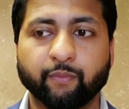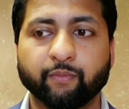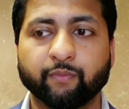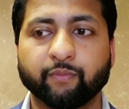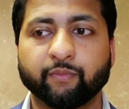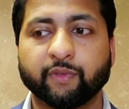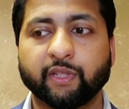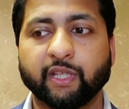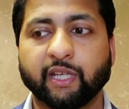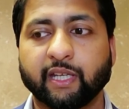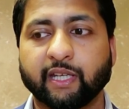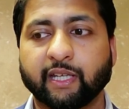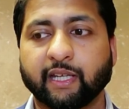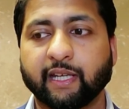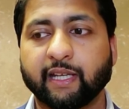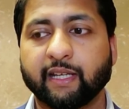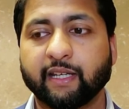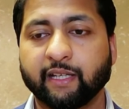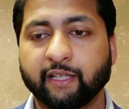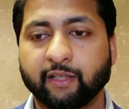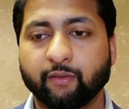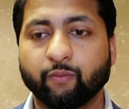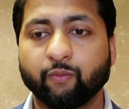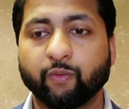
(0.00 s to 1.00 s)
they can
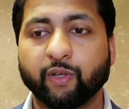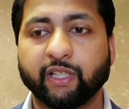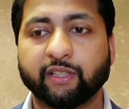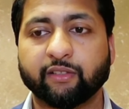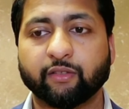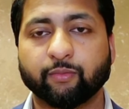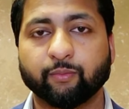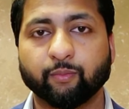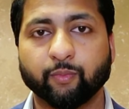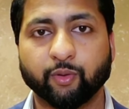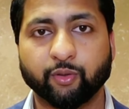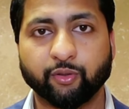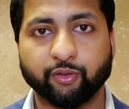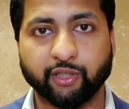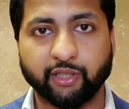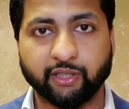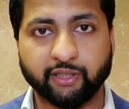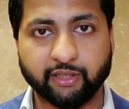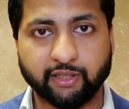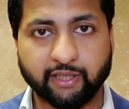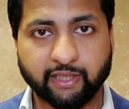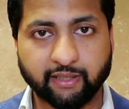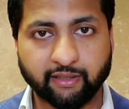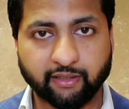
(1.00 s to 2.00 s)
invest more
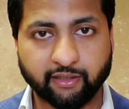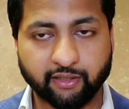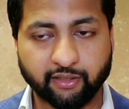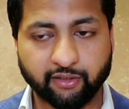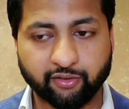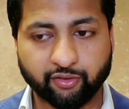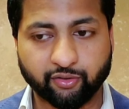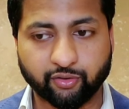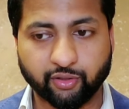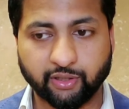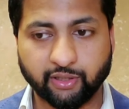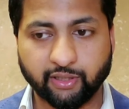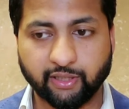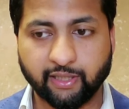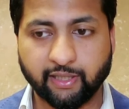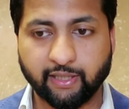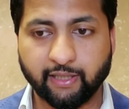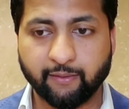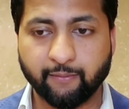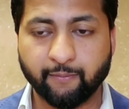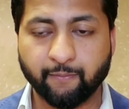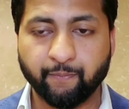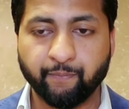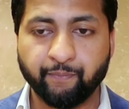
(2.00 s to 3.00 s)
in dentistry,
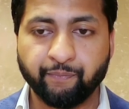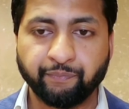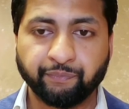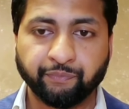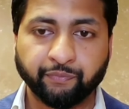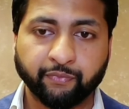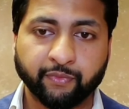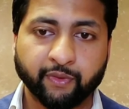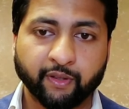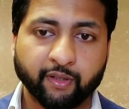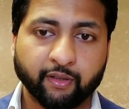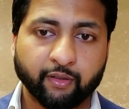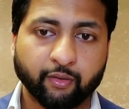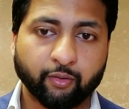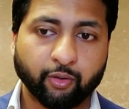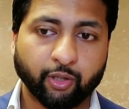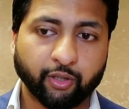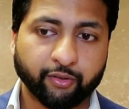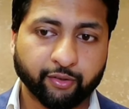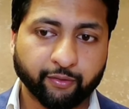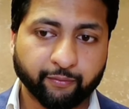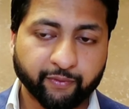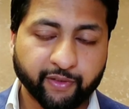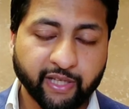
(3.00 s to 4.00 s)
and
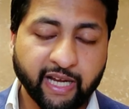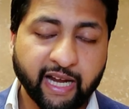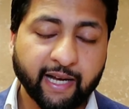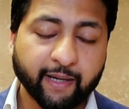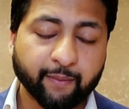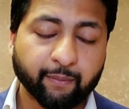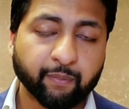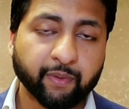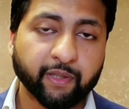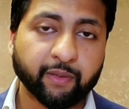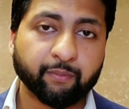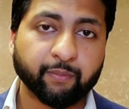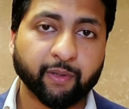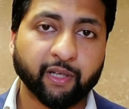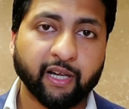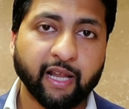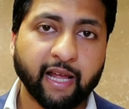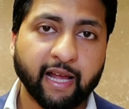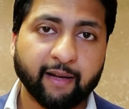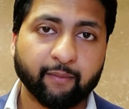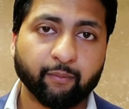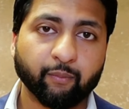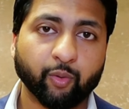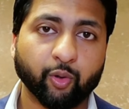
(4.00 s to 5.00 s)
because of that, people
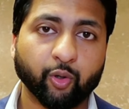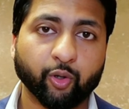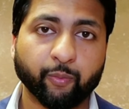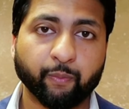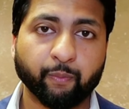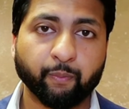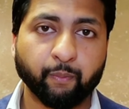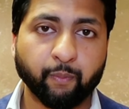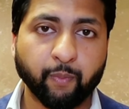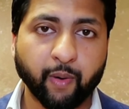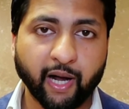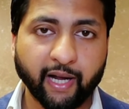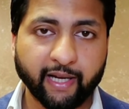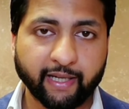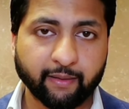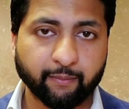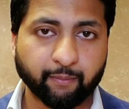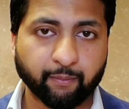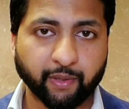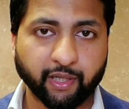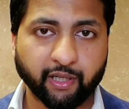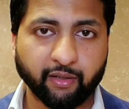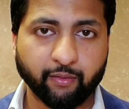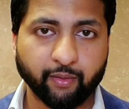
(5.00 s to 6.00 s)
have more buying
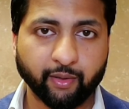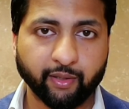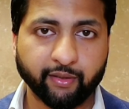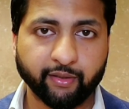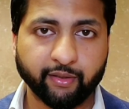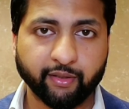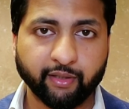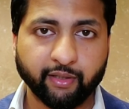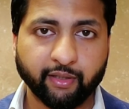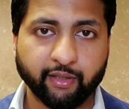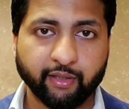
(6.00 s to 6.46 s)
power